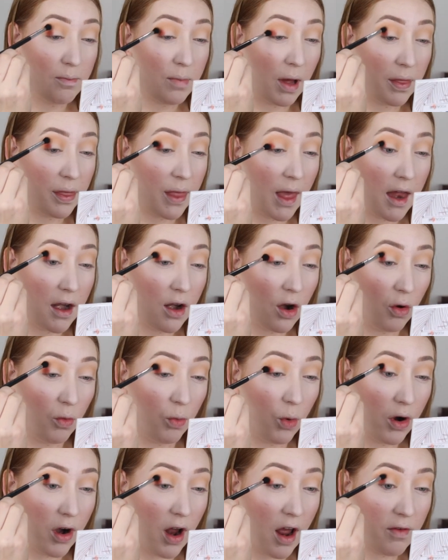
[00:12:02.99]
But then
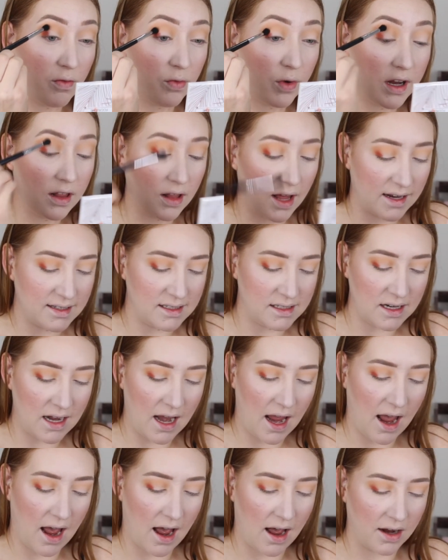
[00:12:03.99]
what I've realized
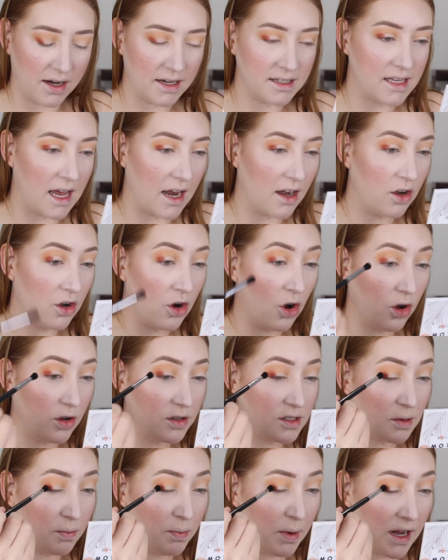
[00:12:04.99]
now is that
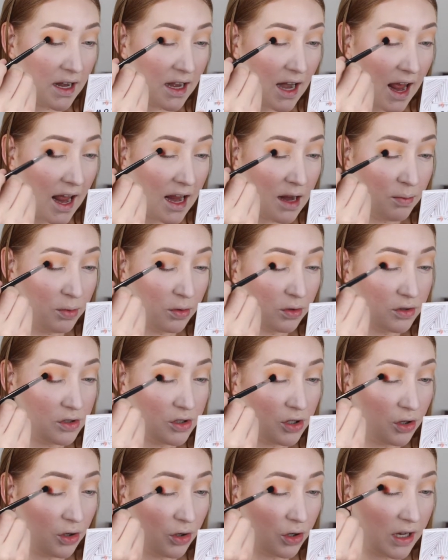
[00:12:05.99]
not being able
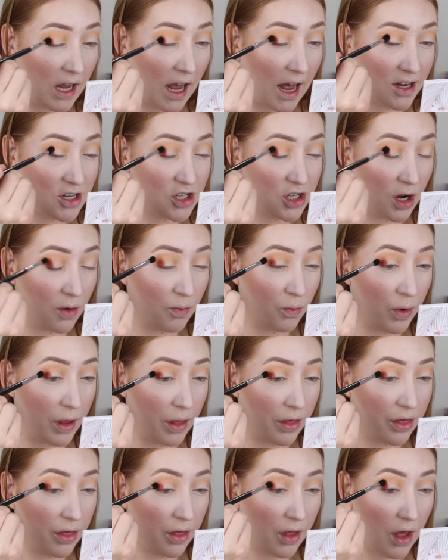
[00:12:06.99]
to catch up
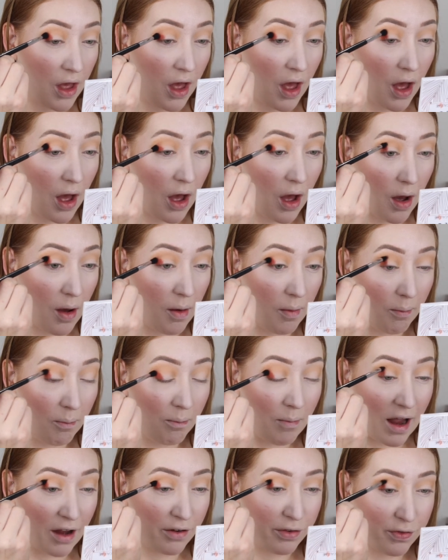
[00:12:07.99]
with
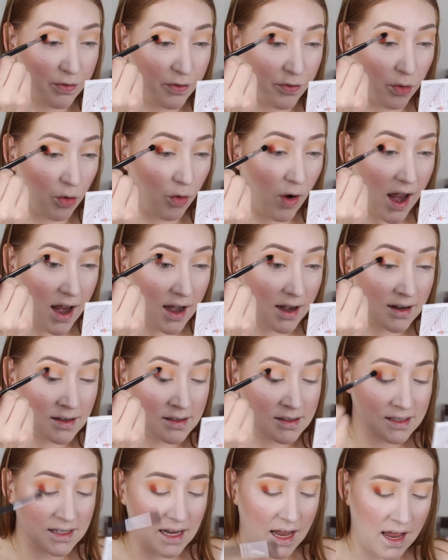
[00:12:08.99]
my
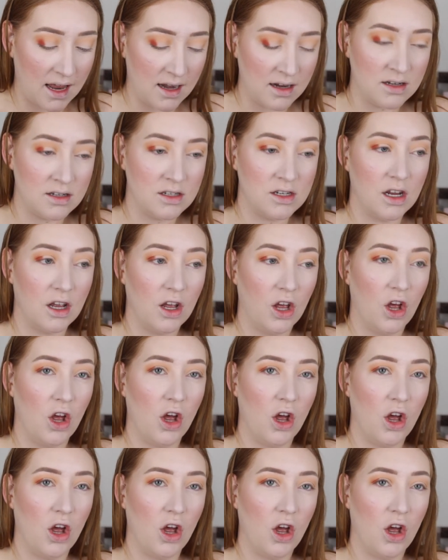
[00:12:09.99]
friends and